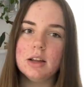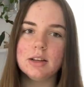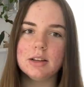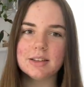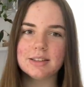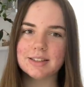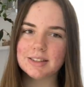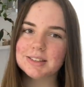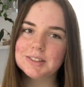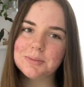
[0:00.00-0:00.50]

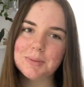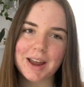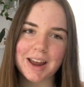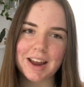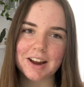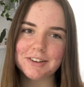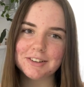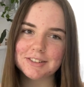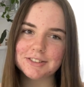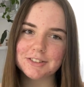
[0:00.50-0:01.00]
Since my
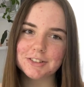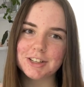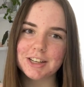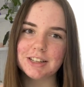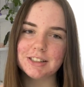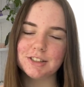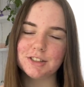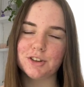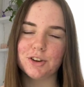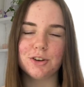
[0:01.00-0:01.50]
hair is
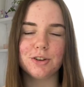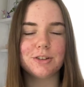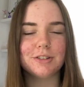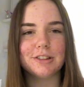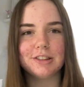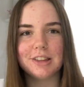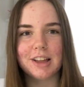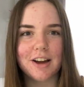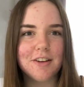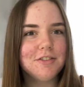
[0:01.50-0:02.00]
looking so
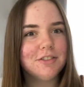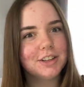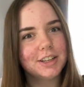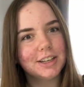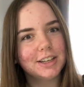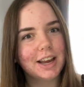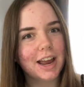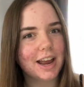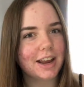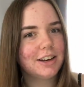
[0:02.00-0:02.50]

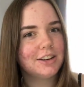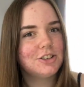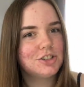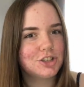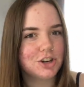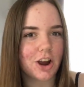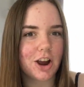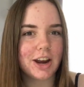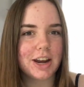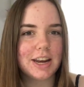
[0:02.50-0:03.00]
lovely and
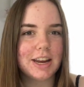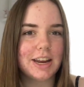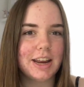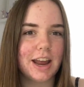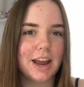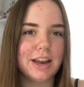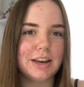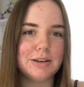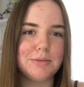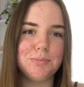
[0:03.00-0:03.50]
shiny
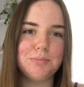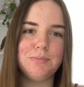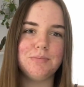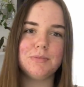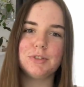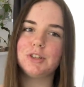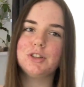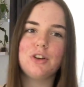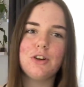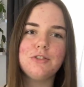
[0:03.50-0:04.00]
and
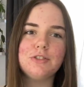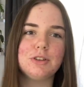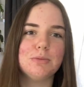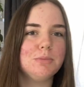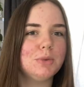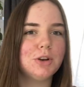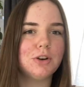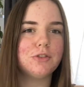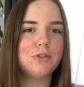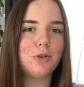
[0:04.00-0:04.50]
soft and
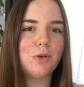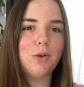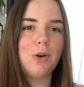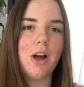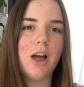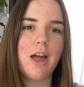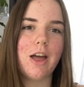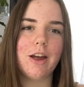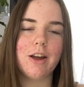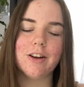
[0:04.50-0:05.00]
beautiful,
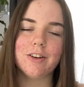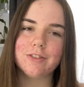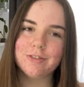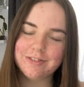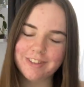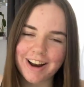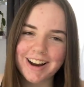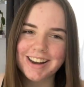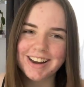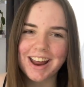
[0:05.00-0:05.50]

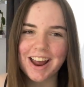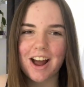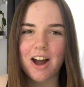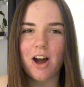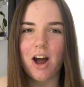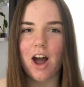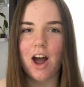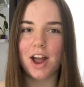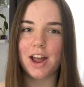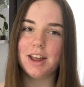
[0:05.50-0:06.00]
right now I